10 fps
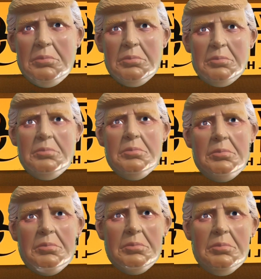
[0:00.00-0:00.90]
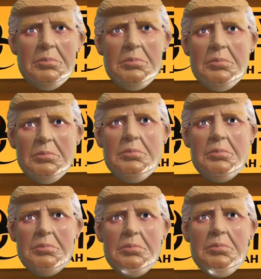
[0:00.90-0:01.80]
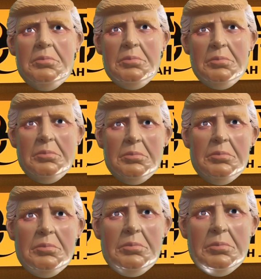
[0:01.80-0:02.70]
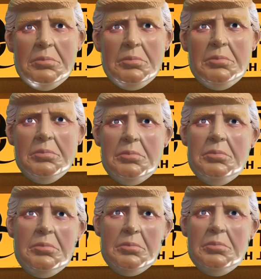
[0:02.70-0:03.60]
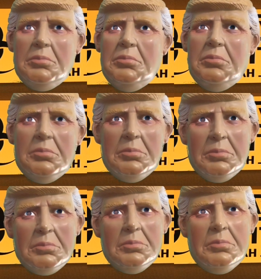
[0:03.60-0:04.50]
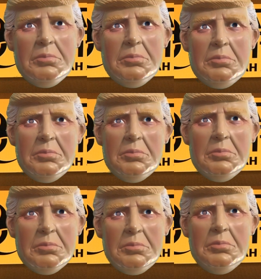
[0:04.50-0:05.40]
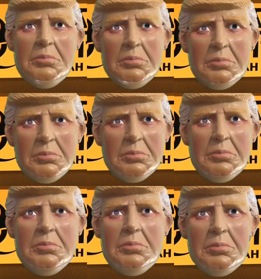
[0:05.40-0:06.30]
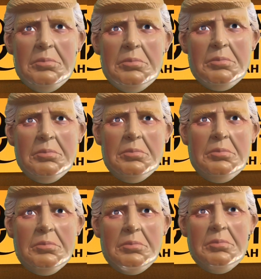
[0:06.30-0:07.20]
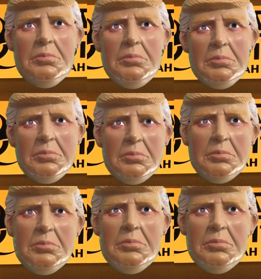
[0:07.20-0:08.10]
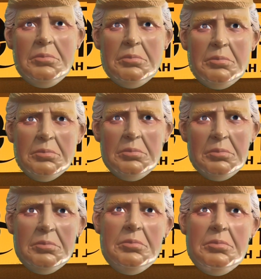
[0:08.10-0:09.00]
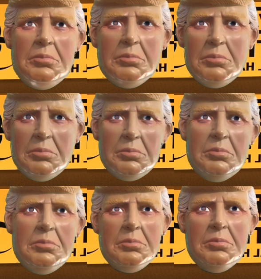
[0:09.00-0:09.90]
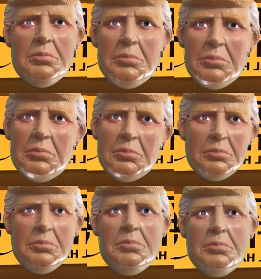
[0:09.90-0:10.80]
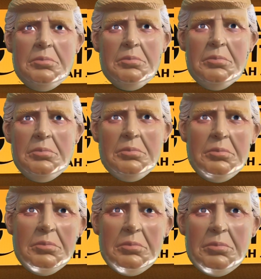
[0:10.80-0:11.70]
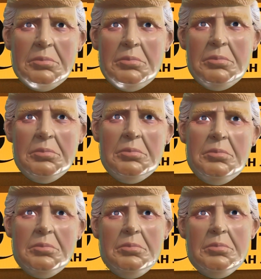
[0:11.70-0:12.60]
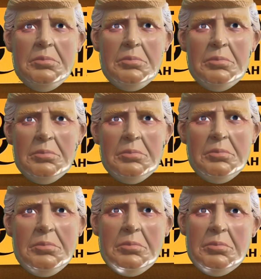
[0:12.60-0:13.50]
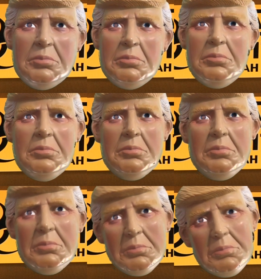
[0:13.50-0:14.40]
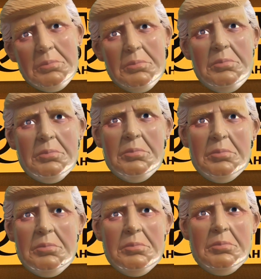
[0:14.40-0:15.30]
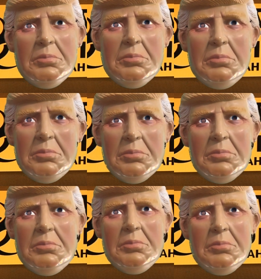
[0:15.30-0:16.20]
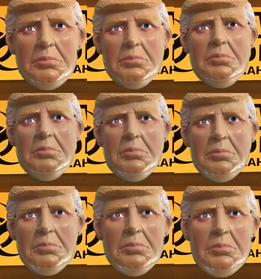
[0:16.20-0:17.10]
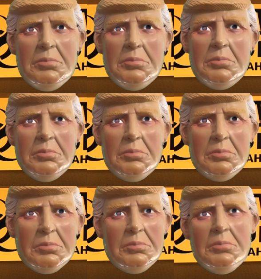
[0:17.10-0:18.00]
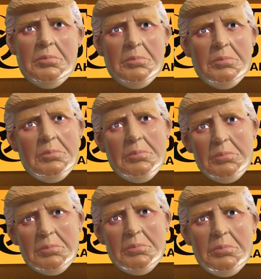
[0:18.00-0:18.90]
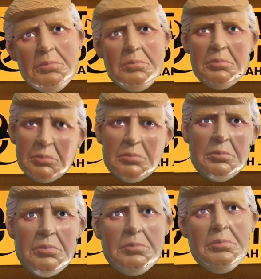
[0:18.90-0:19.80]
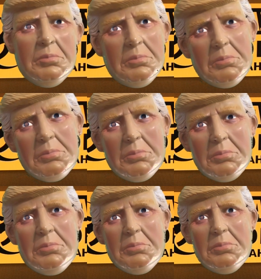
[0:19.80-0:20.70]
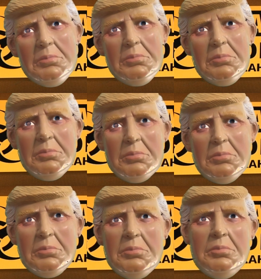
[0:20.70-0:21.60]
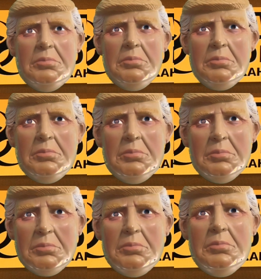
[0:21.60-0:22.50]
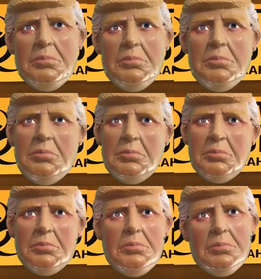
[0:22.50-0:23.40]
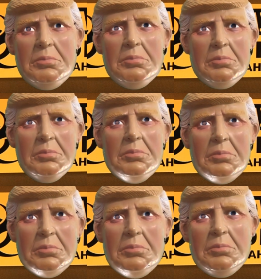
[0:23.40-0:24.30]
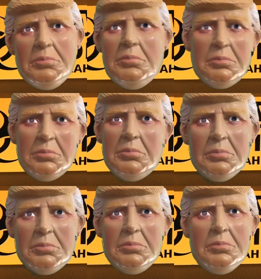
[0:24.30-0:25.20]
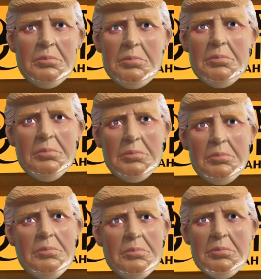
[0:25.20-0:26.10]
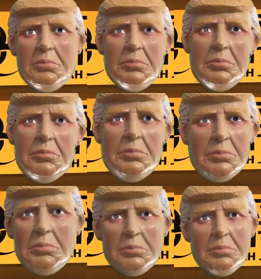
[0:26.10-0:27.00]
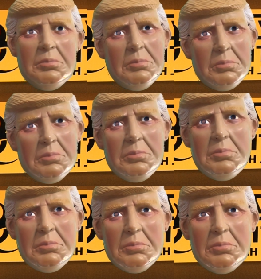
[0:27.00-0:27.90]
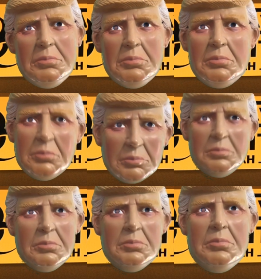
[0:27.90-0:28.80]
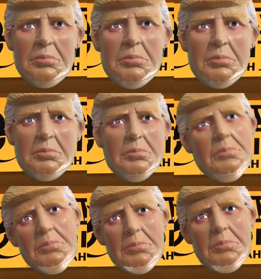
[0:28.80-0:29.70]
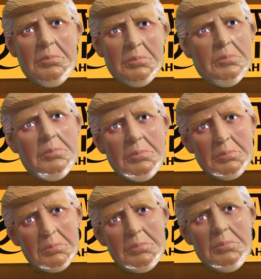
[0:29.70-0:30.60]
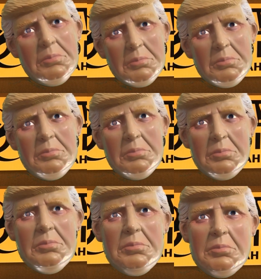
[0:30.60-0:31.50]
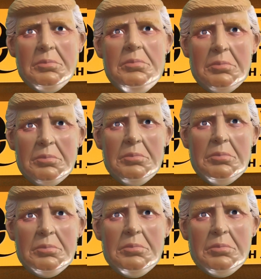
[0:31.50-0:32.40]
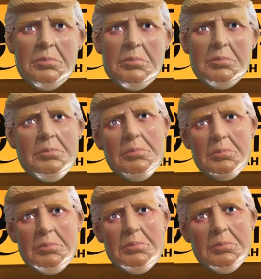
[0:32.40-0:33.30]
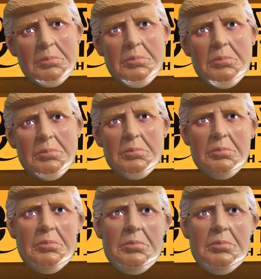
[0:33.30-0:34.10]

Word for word: Tests. We got more tests than anybody in the world. Why? If we test, there are going to be more positive results. There's going to be more cases. If we just stop testing, the cases will stop. The virus will go away. It'll go, the virus will go to nothing when it gets hot and warm. Yeah, it's July now, but it's going to get hotter. It's going to get warmer. It's going to get more humid. Everybody's getting tested, but that's a big waste. I get tested every day. But then again, I'm important, and you're not. I'm Donald J. Trump, and you're not.